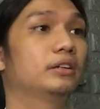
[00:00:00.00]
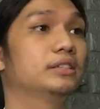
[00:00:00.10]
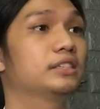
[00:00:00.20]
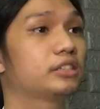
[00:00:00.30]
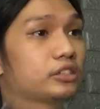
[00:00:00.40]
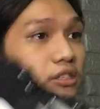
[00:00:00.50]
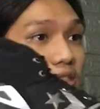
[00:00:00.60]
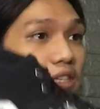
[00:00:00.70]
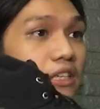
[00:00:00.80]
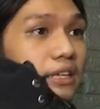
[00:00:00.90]
This is such a
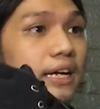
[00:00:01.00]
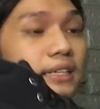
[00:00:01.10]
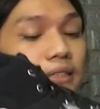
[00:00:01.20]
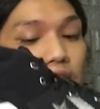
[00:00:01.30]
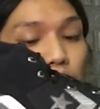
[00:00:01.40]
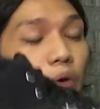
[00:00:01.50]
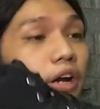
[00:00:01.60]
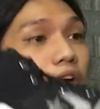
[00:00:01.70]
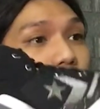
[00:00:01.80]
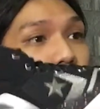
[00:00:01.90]
steal, guys. I
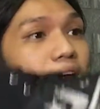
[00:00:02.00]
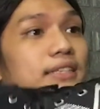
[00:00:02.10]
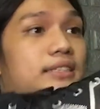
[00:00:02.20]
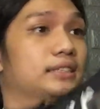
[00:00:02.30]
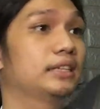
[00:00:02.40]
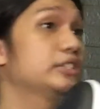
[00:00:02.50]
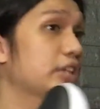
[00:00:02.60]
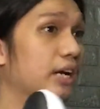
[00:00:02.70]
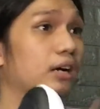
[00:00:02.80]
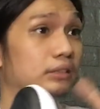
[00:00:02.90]
swear, if you guys
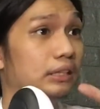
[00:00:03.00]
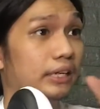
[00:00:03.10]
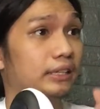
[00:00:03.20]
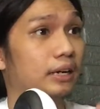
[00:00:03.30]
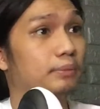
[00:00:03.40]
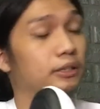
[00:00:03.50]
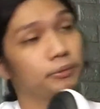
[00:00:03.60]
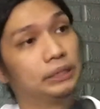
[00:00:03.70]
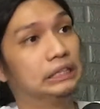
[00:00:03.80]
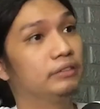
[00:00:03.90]
check out the link that I'm
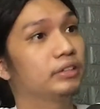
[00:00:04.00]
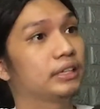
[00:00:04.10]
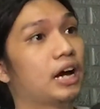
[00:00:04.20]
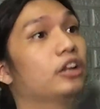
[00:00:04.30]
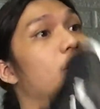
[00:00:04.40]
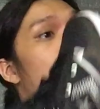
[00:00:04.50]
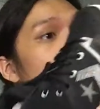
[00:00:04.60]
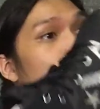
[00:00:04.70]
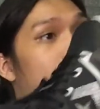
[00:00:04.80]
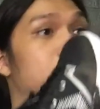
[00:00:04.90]
going to be leaving down,
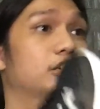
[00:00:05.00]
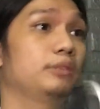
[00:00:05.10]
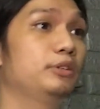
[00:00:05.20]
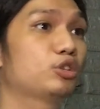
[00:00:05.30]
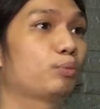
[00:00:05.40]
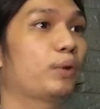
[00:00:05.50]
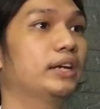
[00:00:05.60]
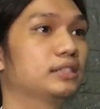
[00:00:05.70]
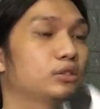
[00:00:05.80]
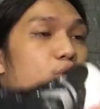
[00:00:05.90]
you guys are going to be
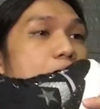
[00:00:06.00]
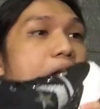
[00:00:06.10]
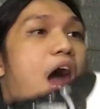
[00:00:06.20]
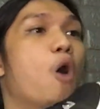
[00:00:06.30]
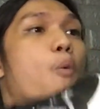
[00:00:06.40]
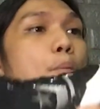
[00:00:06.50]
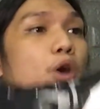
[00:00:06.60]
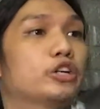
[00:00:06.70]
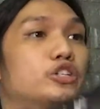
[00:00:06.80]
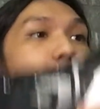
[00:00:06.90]
surprised as to how
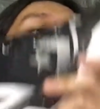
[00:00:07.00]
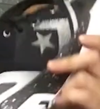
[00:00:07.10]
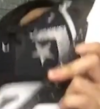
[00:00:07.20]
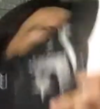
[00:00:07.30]
much of a